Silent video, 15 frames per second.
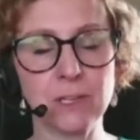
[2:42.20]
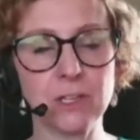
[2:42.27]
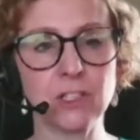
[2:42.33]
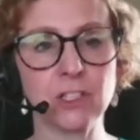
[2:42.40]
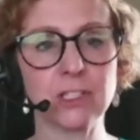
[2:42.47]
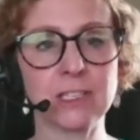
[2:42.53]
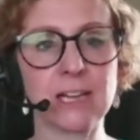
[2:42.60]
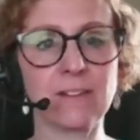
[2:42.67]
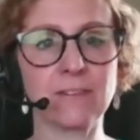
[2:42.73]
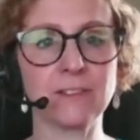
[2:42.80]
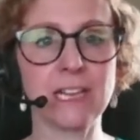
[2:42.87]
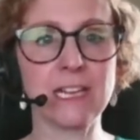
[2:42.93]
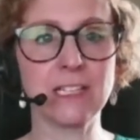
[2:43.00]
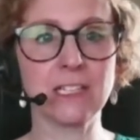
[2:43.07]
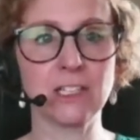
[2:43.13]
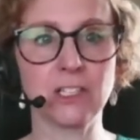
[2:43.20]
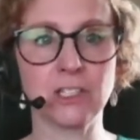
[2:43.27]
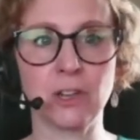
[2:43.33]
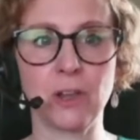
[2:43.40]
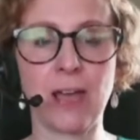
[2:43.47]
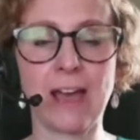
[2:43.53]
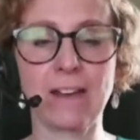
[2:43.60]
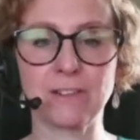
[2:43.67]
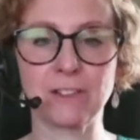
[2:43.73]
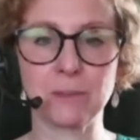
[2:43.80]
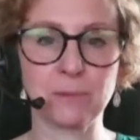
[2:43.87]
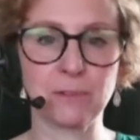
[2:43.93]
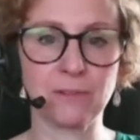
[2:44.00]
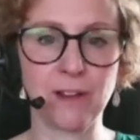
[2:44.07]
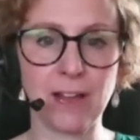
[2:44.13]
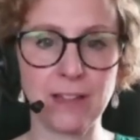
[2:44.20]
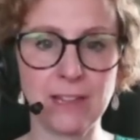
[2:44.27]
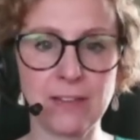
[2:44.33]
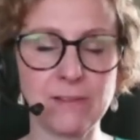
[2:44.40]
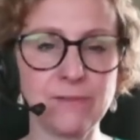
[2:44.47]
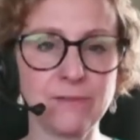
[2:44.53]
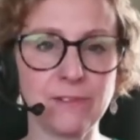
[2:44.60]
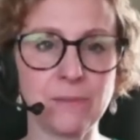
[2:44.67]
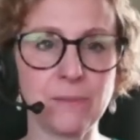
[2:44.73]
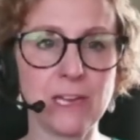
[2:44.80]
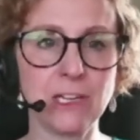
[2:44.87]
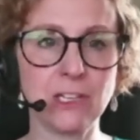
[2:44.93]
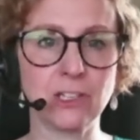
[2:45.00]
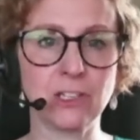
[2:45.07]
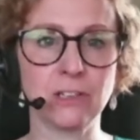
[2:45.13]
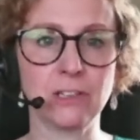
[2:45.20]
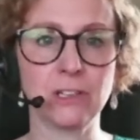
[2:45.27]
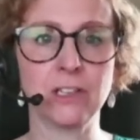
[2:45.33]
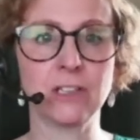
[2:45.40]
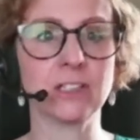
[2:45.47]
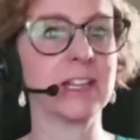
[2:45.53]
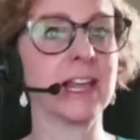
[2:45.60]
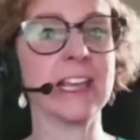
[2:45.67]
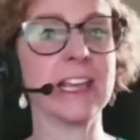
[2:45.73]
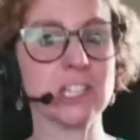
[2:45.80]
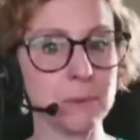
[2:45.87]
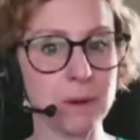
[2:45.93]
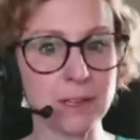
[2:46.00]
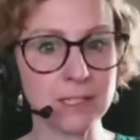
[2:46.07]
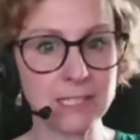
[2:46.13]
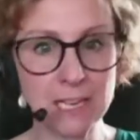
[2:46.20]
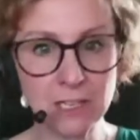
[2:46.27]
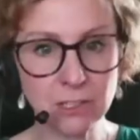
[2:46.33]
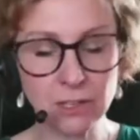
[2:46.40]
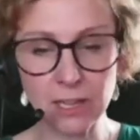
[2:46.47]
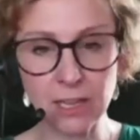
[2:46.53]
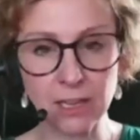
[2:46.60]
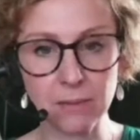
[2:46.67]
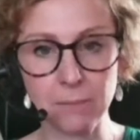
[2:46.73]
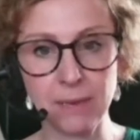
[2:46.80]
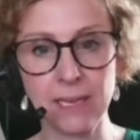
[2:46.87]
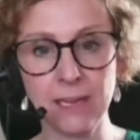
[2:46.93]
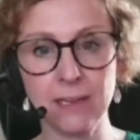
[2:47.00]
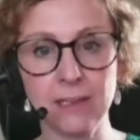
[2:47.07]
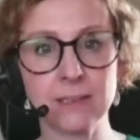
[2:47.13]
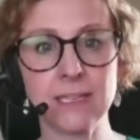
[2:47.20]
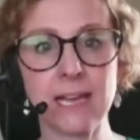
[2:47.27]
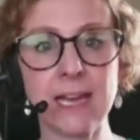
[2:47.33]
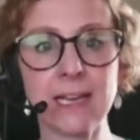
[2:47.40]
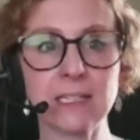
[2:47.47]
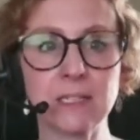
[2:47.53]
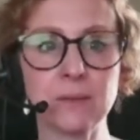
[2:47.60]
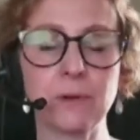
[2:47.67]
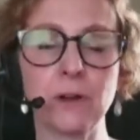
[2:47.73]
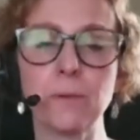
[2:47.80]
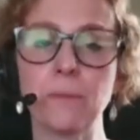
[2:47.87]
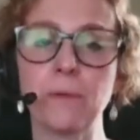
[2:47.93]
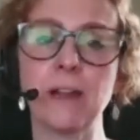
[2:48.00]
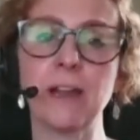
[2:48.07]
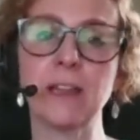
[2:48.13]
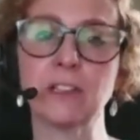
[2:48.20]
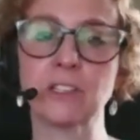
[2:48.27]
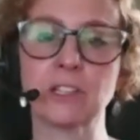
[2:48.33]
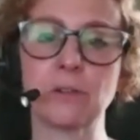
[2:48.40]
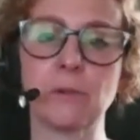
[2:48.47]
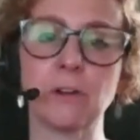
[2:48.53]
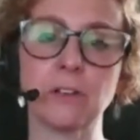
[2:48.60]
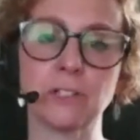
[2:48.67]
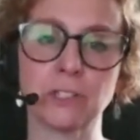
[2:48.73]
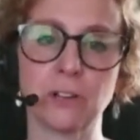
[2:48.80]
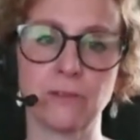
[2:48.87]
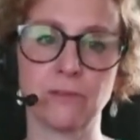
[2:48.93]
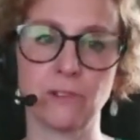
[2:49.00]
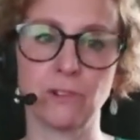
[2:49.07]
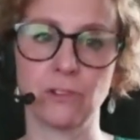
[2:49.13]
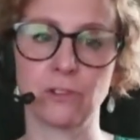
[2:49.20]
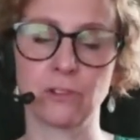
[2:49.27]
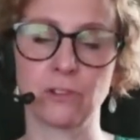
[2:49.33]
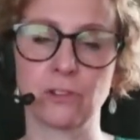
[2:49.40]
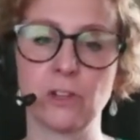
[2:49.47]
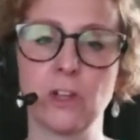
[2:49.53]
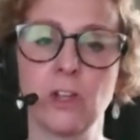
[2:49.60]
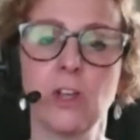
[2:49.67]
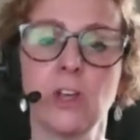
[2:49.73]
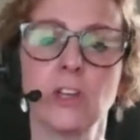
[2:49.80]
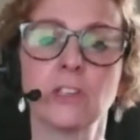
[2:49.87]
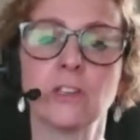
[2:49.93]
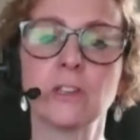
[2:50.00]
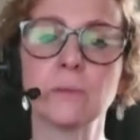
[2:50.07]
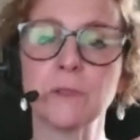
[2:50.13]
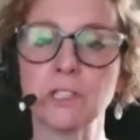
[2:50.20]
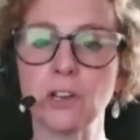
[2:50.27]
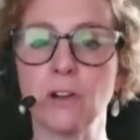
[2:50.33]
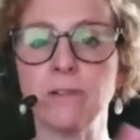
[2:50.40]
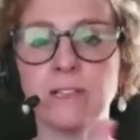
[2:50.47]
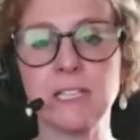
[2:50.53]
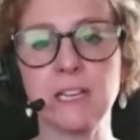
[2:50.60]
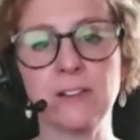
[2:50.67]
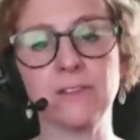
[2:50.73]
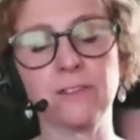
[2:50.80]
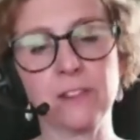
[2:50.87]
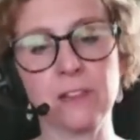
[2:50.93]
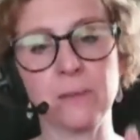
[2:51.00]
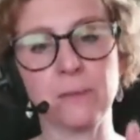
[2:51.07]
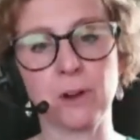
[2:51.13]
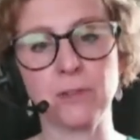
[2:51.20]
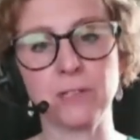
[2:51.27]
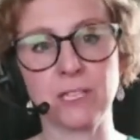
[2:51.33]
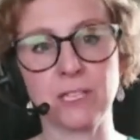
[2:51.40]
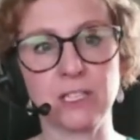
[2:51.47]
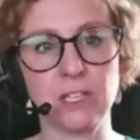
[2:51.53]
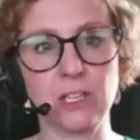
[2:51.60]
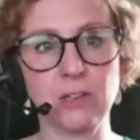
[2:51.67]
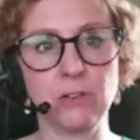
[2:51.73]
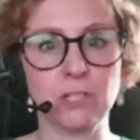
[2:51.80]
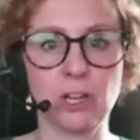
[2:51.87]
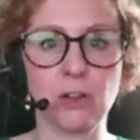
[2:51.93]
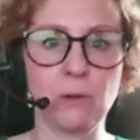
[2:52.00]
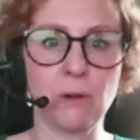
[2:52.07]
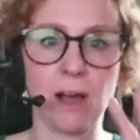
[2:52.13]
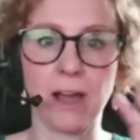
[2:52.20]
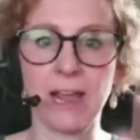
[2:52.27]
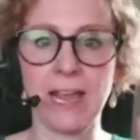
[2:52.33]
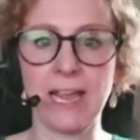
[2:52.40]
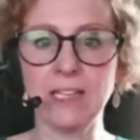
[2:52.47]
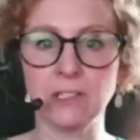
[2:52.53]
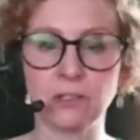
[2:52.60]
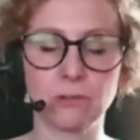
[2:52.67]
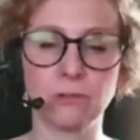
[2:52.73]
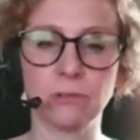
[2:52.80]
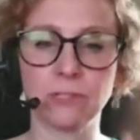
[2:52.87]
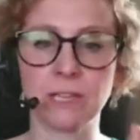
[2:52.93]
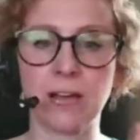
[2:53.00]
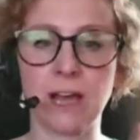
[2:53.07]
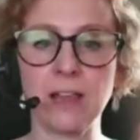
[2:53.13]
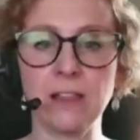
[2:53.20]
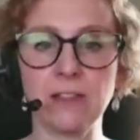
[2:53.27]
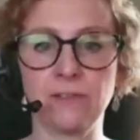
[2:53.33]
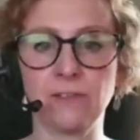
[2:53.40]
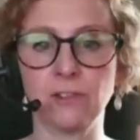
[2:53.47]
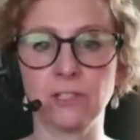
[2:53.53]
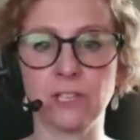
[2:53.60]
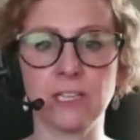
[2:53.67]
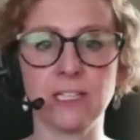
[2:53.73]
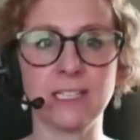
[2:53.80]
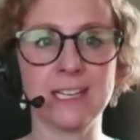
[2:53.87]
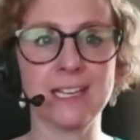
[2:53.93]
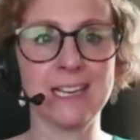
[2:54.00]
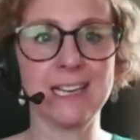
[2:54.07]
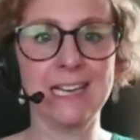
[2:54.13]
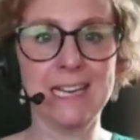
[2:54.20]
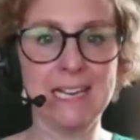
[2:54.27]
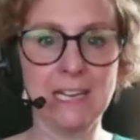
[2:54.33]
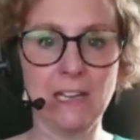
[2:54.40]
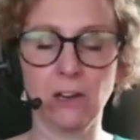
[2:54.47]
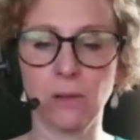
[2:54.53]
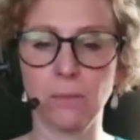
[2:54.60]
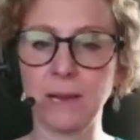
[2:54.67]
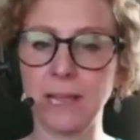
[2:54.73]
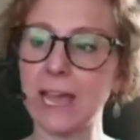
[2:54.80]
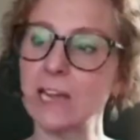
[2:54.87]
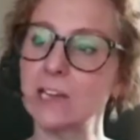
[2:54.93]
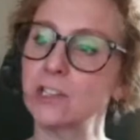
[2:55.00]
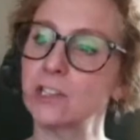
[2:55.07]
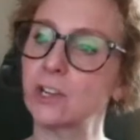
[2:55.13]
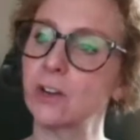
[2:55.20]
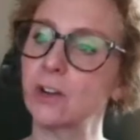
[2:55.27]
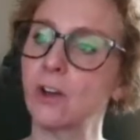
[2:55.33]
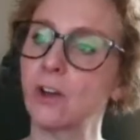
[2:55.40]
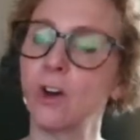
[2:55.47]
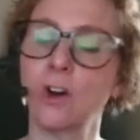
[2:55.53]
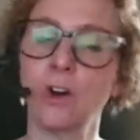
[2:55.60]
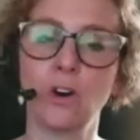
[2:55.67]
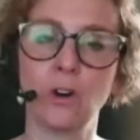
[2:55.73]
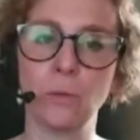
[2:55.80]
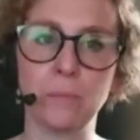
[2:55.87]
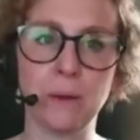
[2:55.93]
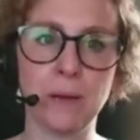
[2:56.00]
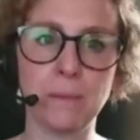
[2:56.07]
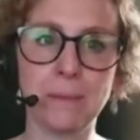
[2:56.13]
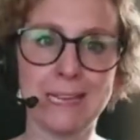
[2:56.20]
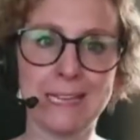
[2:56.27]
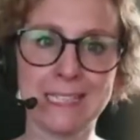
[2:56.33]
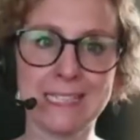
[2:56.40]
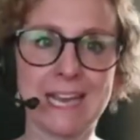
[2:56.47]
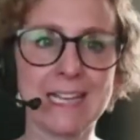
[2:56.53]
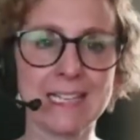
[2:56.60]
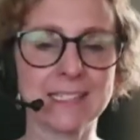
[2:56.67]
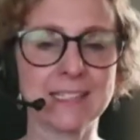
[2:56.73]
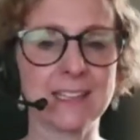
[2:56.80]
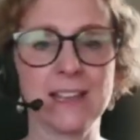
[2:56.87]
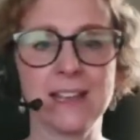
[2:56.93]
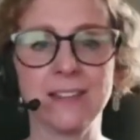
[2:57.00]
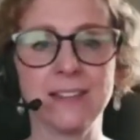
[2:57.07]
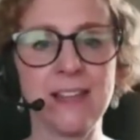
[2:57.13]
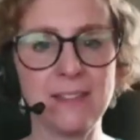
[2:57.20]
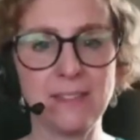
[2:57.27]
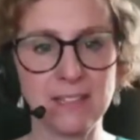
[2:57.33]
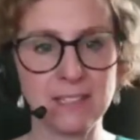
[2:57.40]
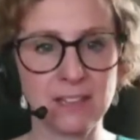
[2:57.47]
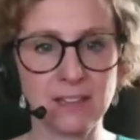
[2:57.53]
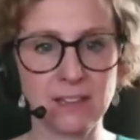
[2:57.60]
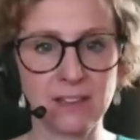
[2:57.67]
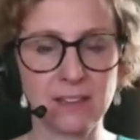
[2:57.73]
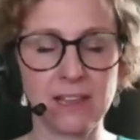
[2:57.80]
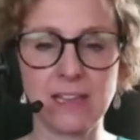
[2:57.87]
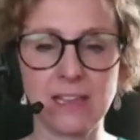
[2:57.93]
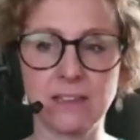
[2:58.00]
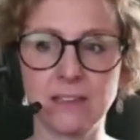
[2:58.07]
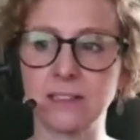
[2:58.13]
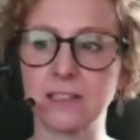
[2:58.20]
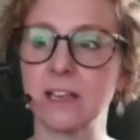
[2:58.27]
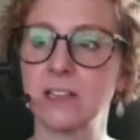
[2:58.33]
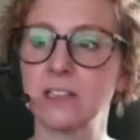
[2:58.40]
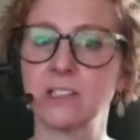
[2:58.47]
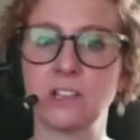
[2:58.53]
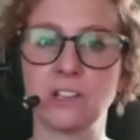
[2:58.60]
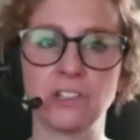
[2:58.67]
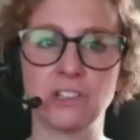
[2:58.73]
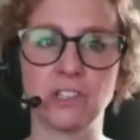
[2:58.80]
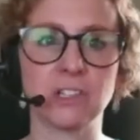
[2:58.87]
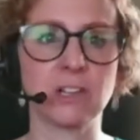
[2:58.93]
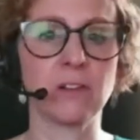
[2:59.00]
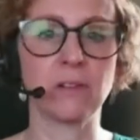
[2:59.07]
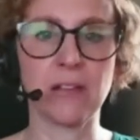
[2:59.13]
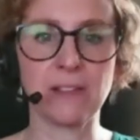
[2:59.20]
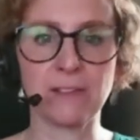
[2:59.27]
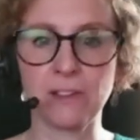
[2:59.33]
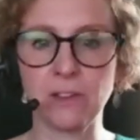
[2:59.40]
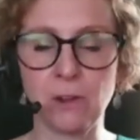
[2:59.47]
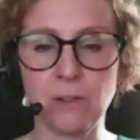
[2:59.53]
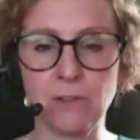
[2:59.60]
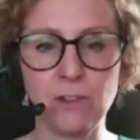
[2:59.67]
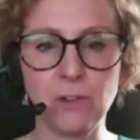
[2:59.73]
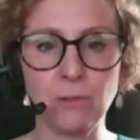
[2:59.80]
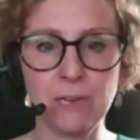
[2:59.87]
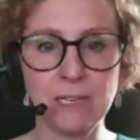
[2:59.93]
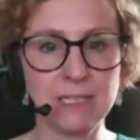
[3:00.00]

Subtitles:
staff data. So you have to provide their information to the HMRC so they can be taxed appropriately and so on and so forth. So the majority of the processing that you do in schools either falls under legal obligation or public task. Then there's other things such as, if you need